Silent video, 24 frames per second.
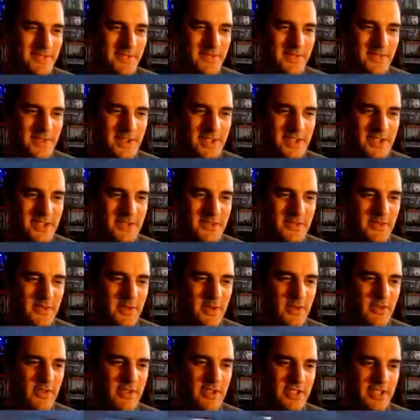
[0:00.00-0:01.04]
Fast and
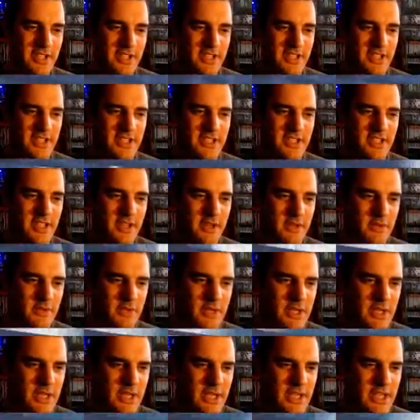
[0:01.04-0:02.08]
furious into this tunnel.
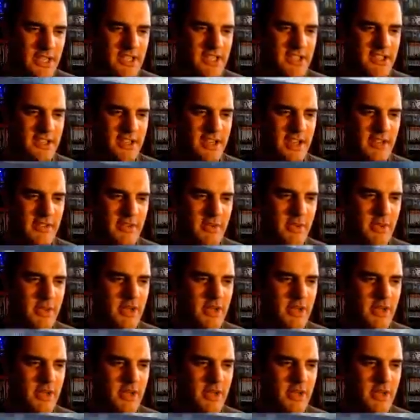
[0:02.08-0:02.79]
This is an area where